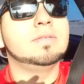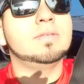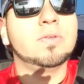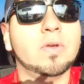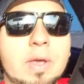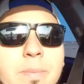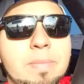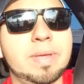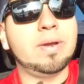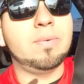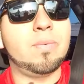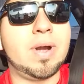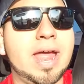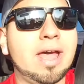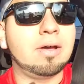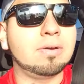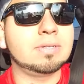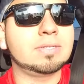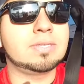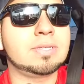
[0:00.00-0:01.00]
So I'm en
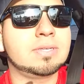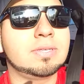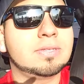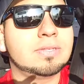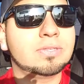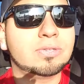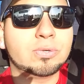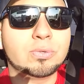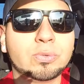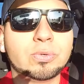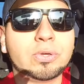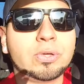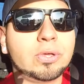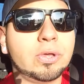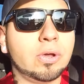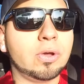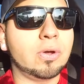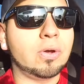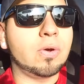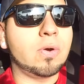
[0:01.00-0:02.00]
route to
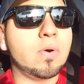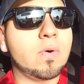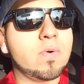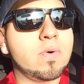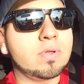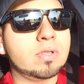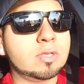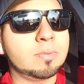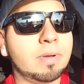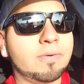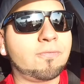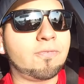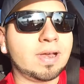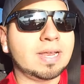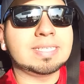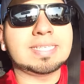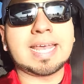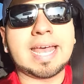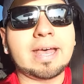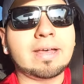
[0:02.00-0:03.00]
go to my
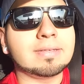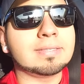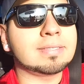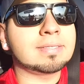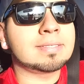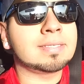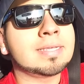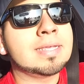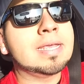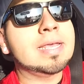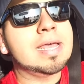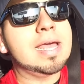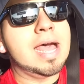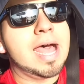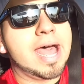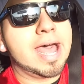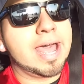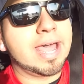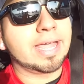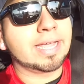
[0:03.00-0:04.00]
friend's house,
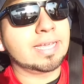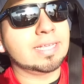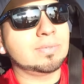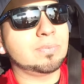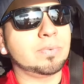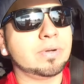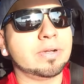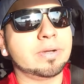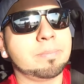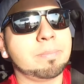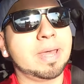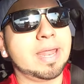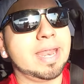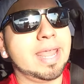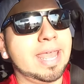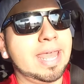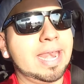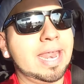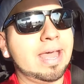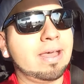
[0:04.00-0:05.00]
because we're about to
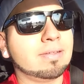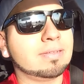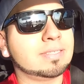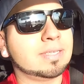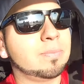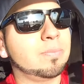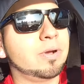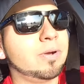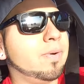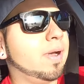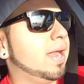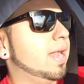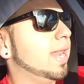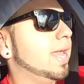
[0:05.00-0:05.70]
head out somewhere right